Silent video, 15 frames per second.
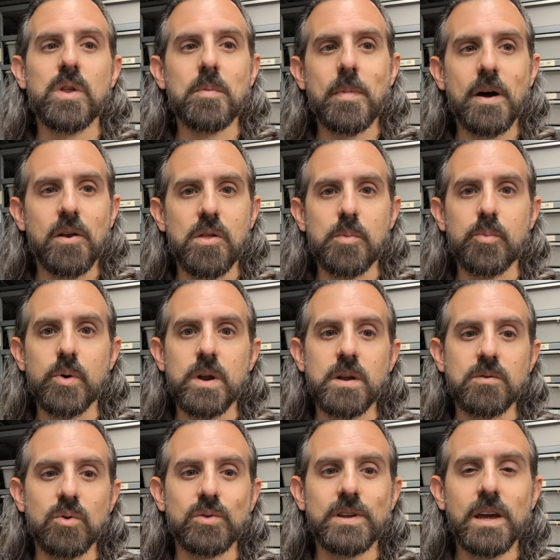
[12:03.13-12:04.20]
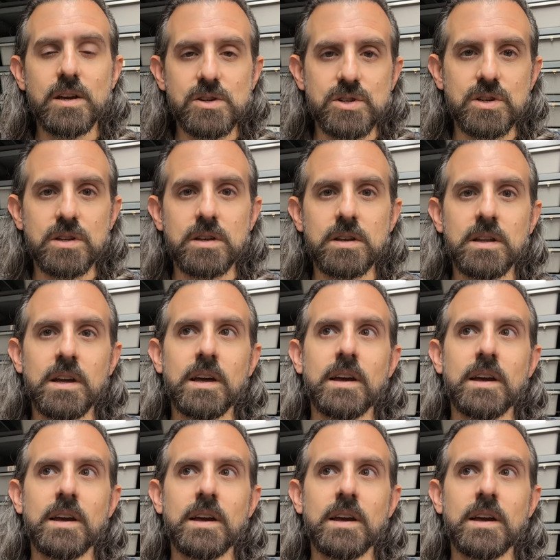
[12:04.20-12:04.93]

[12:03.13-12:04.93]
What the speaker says: them out of the breeding rotation